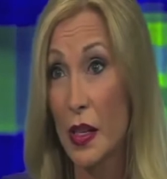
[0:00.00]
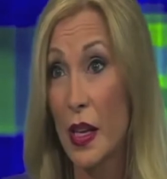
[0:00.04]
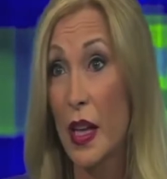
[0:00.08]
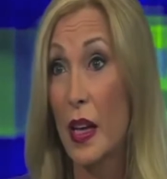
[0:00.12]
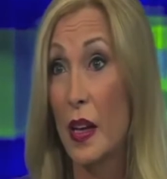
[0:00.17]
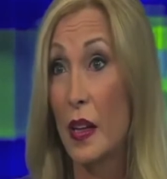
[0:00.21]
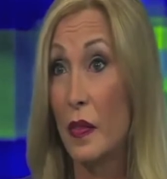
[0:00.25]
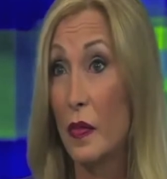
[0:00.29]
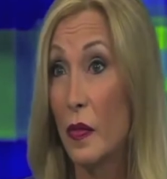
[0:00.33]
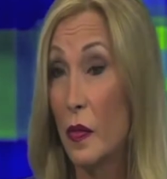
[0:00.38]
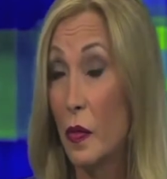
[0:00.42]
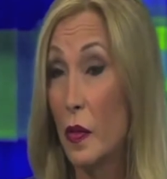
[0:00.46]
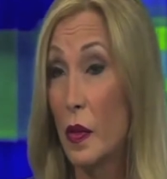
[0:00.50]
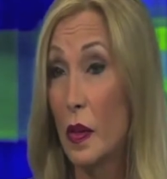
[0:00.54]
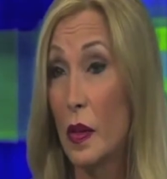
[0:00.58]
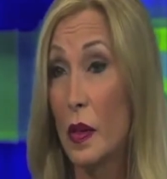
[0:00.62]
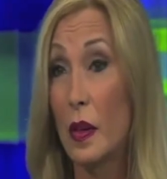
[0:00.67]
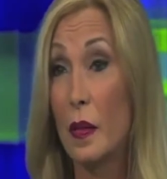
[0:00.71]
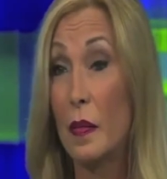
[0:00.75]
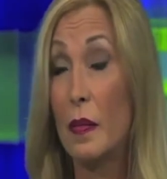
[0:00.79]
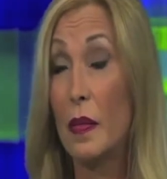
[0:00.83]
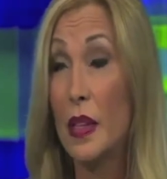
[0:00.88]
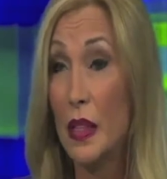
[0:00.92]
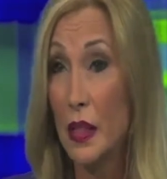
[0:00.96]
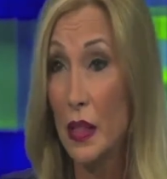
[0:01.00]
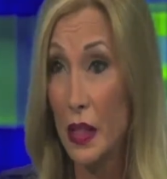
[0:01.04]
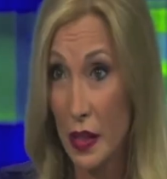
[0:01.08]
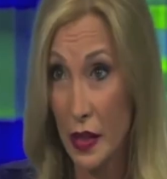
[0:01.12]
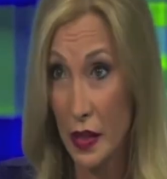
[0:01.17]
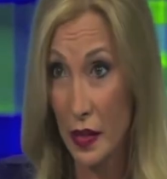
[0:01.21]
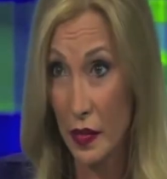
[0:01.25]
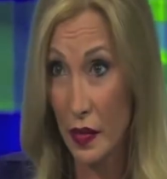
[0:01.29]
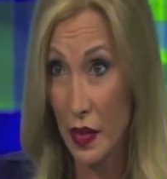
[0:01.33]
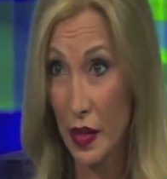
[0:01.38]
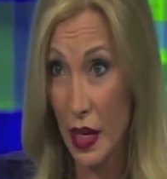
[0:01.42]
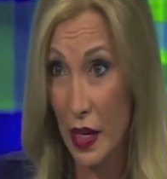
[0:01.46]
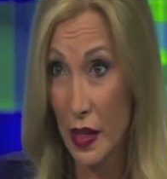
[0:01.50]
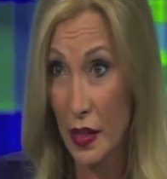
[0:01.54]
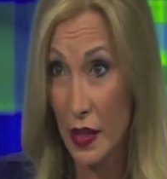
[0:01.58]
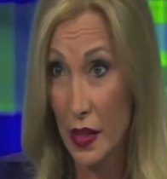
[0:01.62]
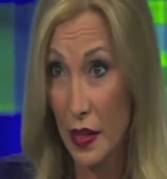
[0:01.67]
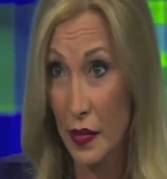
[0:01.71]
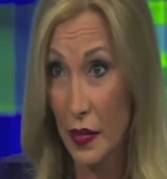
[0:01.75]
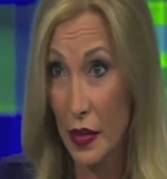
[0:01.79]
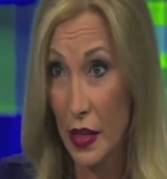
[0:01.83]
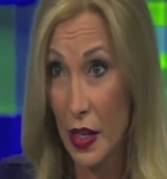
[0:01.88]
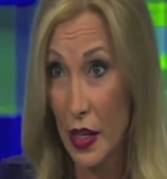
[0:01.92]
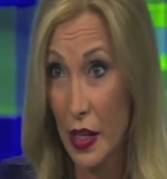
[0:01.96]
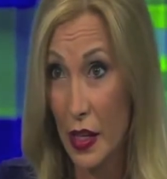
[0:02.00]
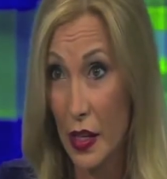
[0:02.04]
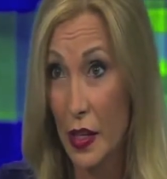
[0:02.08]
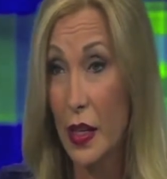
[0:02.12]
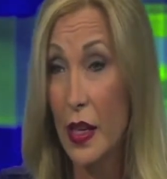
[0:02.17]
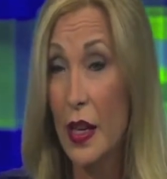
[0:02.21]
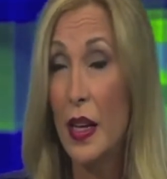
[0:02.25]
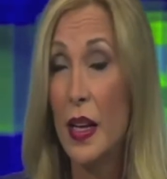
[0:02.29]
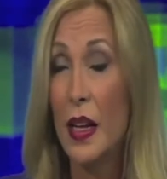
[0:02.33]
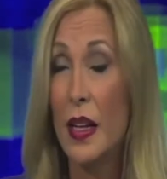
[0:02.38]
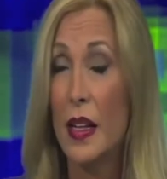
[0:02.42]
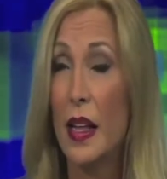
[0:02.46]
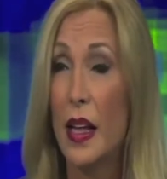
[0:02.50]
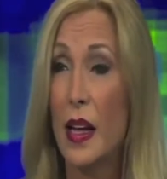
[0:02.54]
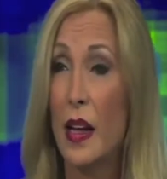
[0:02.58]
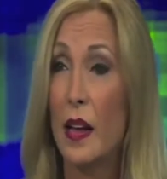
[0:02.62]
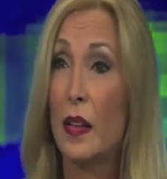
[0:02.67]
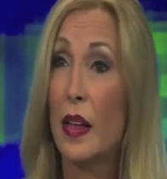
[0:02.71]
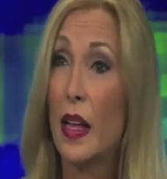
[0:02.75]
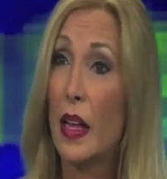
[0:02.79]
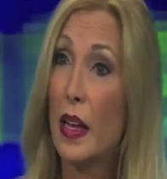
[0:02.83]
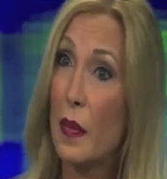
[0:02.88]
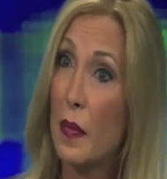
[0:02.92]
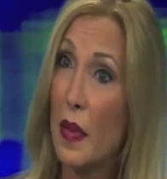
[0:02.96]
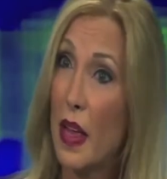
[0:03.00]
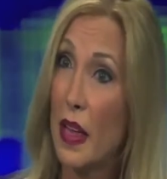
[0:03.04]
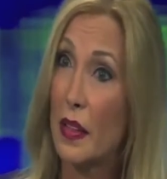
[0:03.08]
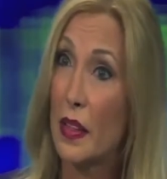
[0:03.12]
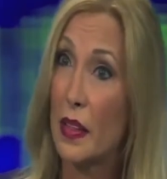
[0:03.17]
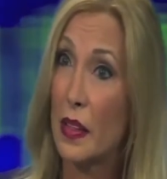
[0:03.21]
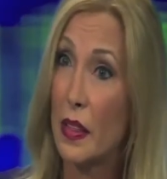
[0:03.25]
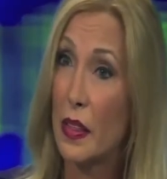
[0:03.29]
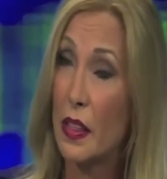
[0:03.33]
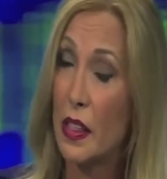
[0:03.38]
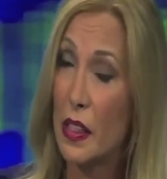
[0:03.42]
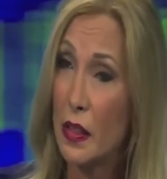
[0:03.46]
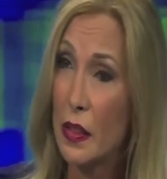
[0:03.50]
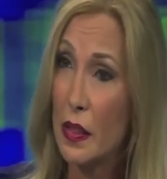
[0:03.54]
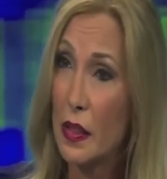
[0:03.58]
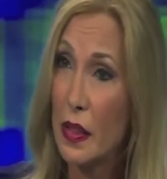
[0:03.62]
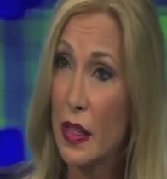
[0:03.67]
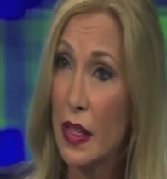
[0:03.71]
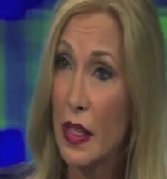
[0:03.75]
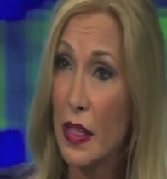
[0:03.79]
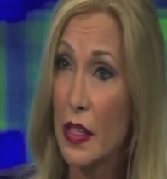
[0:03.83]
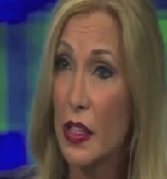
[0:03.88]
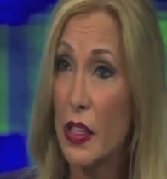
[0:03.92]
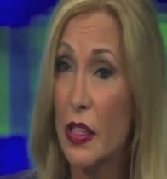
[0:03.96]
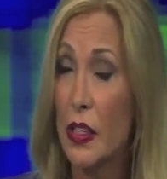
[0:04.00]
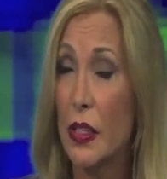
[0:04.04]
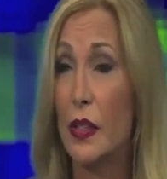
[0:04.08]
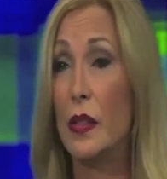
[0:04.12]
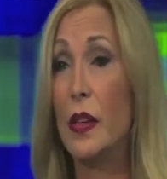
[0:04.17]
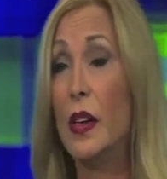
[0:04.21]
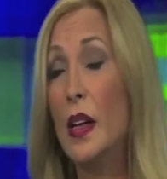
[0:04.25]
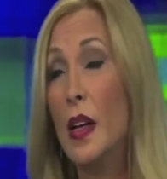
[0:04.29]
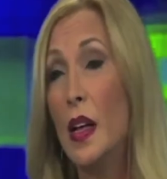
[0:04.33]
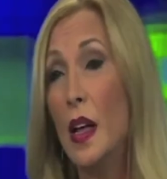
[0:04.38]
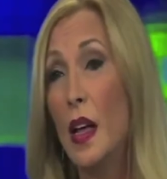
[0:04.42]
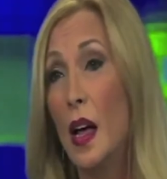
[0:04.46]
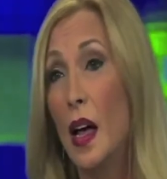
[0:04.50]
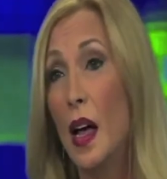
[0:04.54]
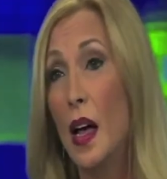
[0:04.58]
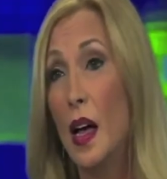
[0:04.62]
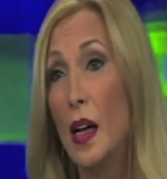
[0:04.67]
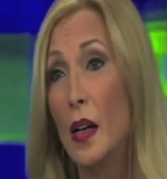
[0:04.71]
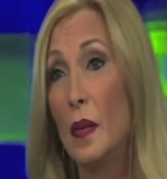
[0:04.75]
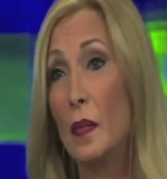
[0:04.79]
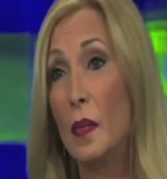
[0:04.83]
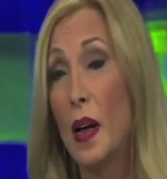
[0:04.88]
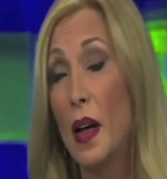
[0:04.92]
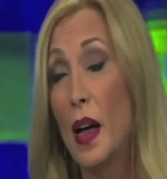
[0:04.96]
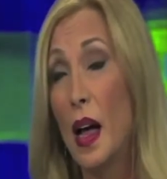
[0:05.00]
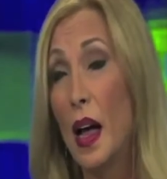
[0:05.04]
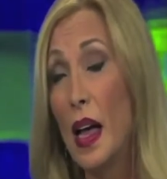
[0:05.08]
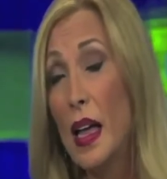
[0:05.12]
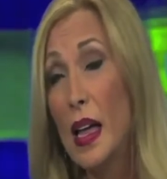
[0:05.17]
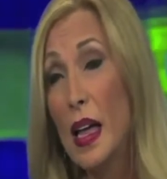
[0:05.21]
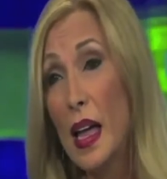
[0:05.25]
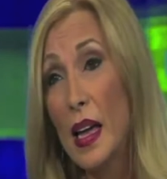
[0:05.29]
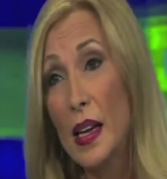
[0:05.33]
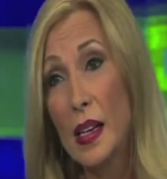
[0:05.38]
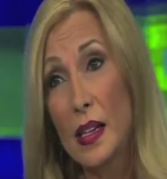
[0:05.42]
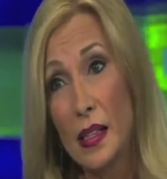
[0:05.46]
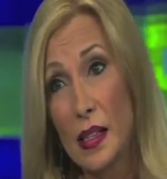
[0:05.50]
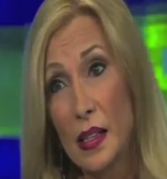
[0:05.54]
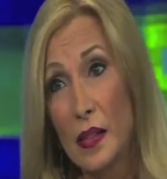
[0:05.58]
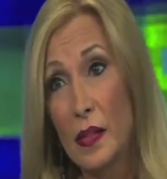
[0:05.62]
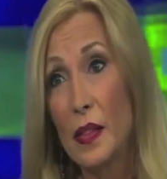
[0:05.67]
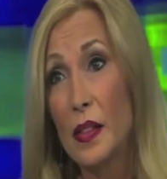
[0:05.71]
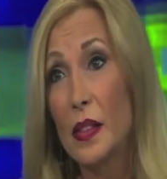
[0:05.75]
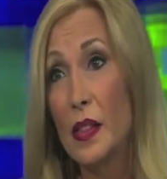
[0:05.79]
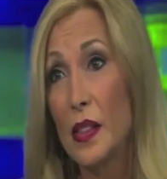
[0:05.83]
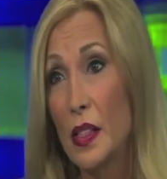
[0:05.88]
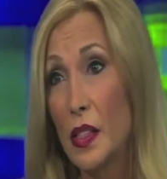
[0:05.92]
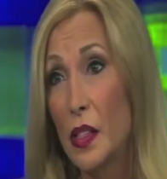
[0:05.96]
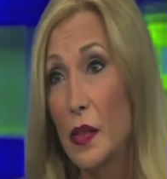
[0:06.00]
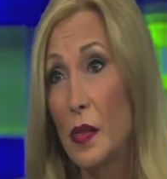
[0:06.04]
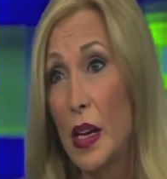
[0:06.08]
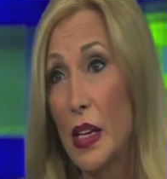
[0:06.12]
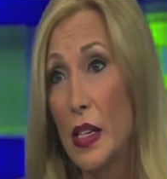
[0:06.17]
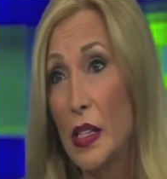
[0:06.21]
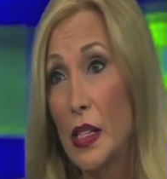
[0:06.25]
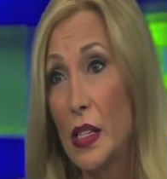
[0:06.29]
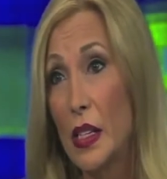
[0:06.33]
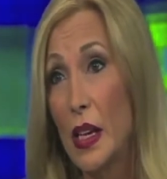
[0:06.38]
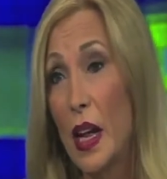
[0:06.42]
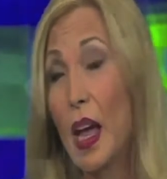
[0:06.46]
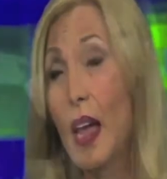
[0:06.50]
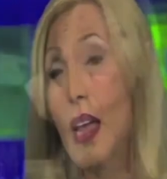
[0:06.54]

account for millions of deaths every year. Now, getting back to the children issue, I had a different situation.